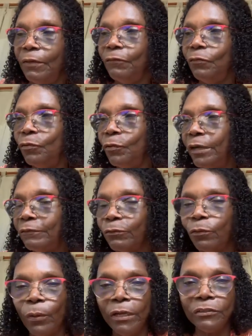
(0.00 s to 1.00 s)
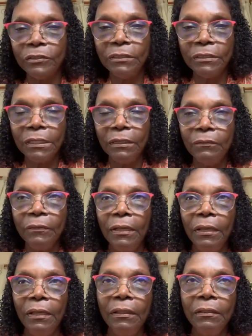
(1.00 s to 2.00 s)
If you have questions,
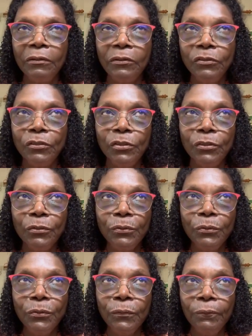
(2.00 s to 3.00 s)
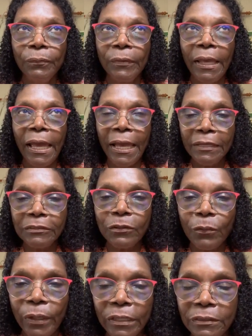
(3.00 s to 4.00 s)
learn to
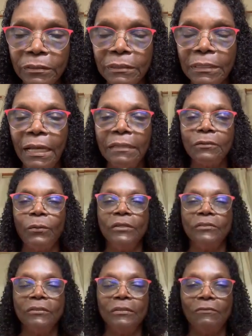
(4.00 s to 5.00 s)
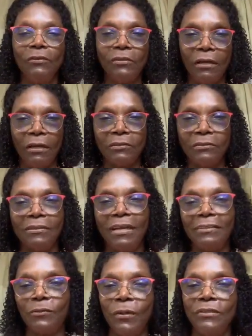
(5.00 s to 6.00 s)
ask questions. Ask questions of your doctors.
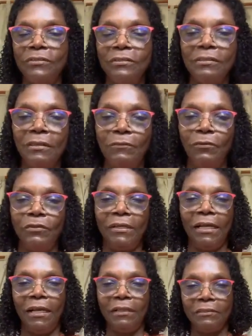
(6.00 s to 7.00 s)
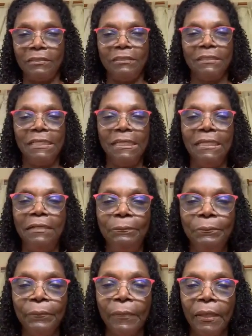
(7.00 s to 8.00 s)
Ask questions of your dialysis
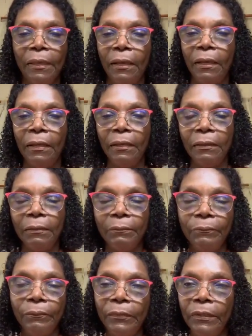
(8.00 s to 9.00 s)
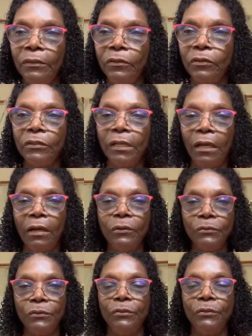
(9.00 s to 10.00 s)
team. Learn
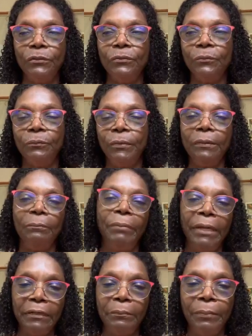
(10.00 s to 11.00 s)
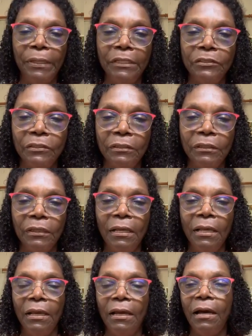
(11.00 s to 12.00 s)
how to be a better patient.
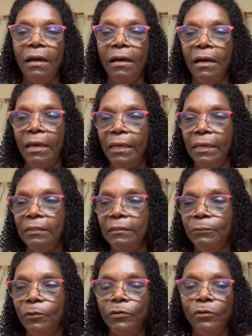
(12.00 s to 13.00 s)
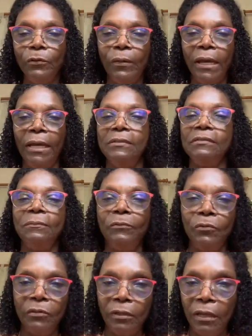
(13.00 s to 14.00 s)
And the more you ask, the
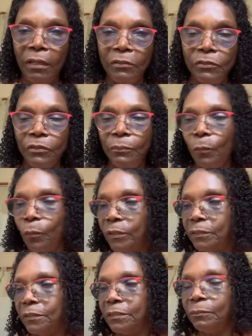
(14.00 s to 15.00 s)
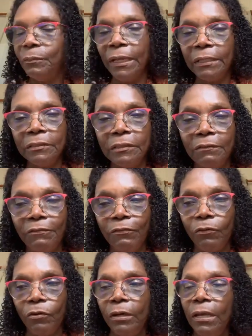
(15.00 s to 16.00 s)
more knowledge. And what is this medicine
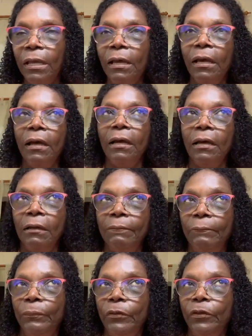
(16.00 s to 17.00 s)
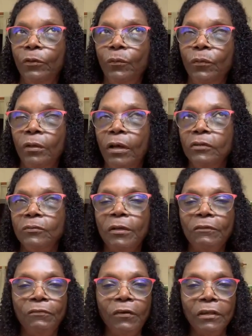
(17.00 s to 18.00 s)
for? How's
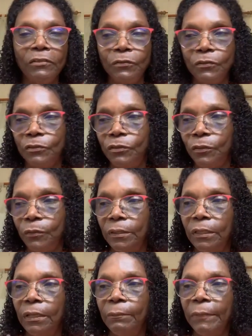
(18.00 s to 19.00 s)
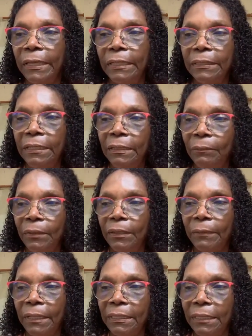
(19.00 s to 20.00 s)
my phosphorus doing? Am I
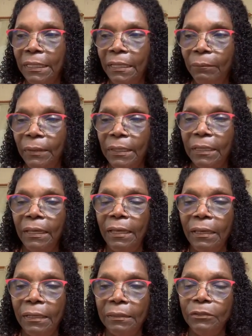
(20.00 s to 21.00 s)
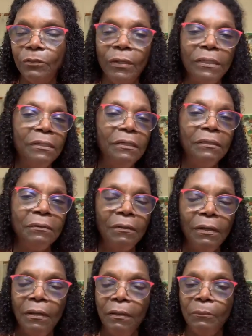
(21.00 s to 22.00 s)
anemic? And do I need
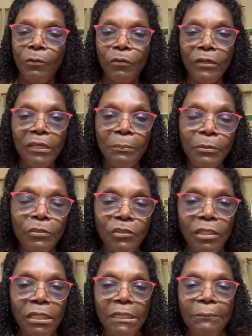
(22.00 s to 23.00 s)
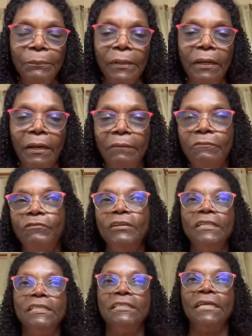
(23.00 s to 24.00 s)
more Epogen? I'm
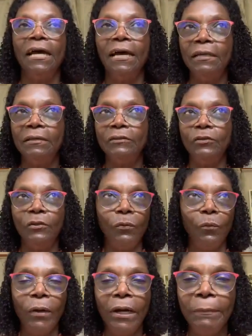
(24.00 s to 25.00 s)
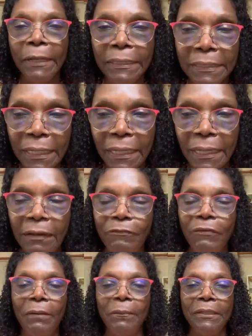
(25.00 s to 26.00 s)
feeling tired. Why am
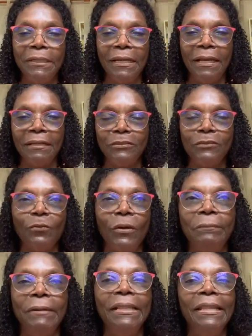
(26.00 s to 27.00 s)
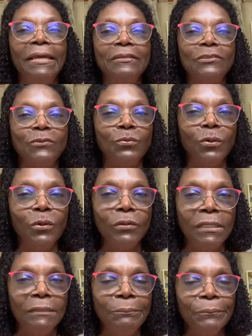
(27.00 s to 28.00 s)
if I'm on dialysis, why are my legs
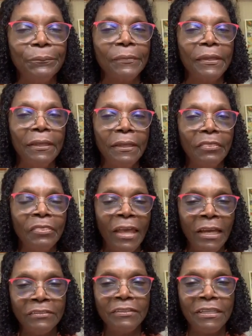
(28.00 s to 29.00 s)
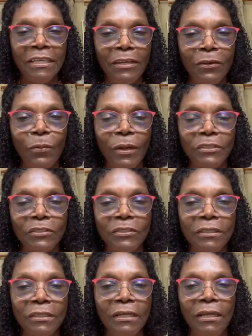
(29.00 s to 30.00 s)
swollen? That's the key
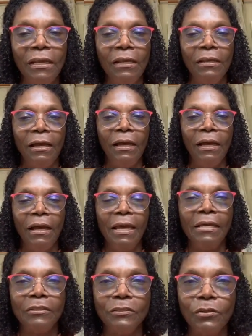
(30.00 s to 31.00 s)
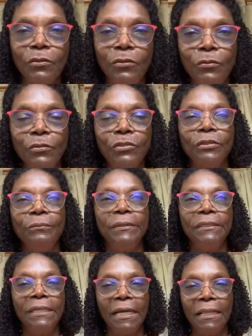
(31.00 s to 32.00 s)
question. And so you should
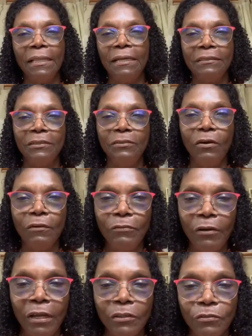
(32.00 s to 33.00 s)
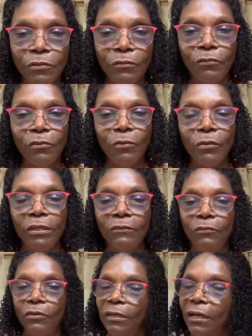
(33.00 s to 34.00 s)
be dialyzing off your extra fluid.
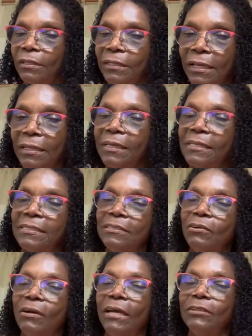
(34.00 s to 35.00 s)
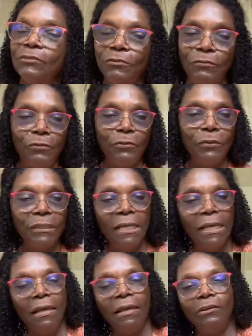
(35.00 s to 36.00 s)
If you're not dialyzing your extra fluid
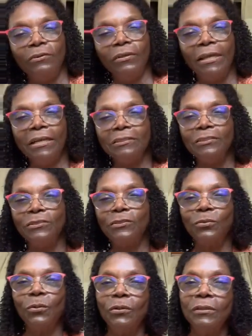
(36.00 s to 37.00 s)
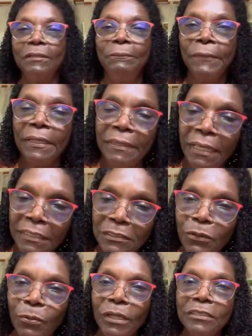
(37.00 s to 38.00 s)
and your legs are swollen,
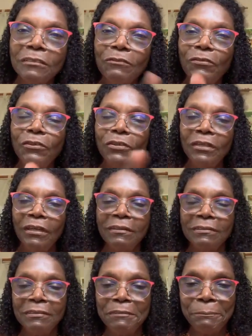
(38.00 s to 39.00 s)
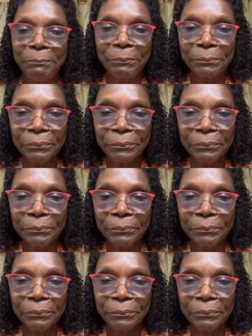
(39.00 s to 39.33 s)
that's a question for your doctor.